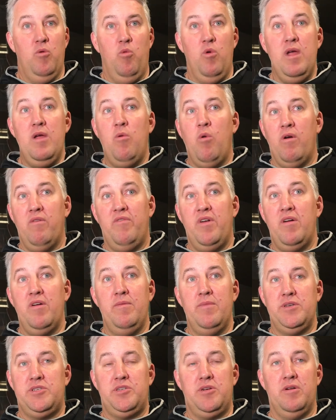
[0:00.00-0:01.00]
We weren't
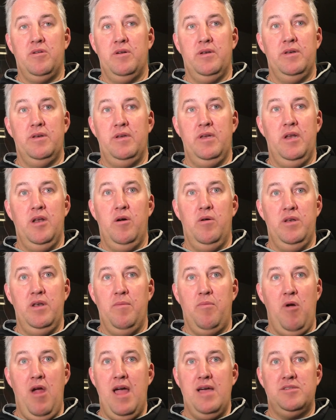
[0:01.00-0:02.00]
very mature, you know, in
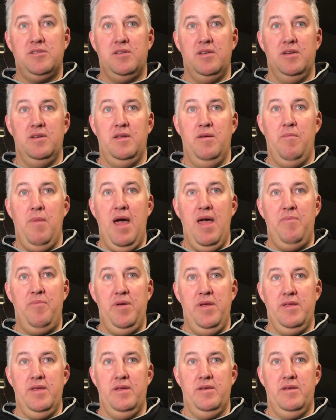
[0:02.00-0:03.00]
Nebraska, in my
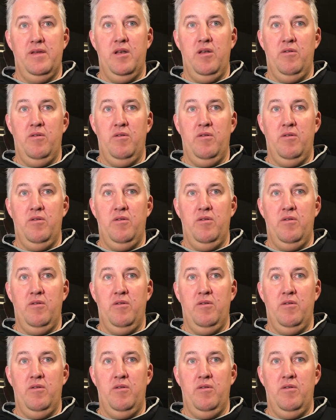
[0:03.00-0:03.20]
opinion.